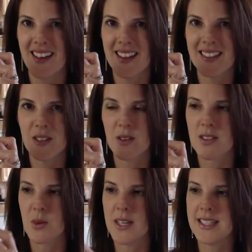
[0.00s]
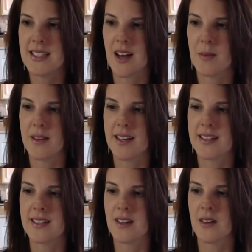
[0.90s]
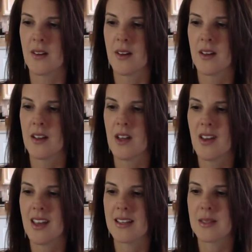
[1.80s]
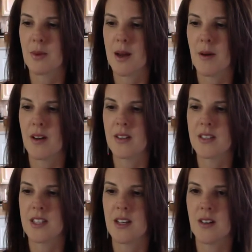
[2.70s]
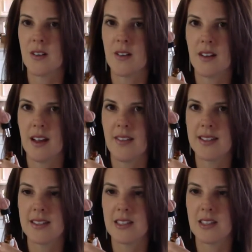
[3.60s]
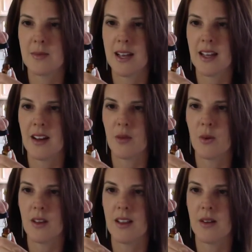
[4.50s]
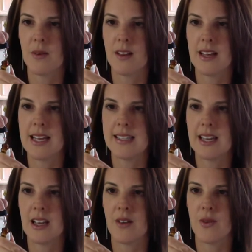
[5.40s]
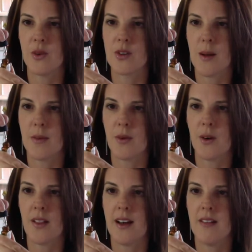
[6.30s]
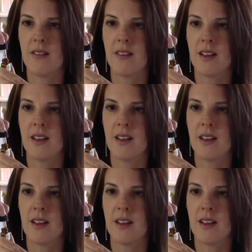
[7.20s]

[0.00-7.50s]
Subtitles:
It's a little squeezy top lid. So you can get spray bottles too. And this is just making it really, really easy to get a full drop of oil out.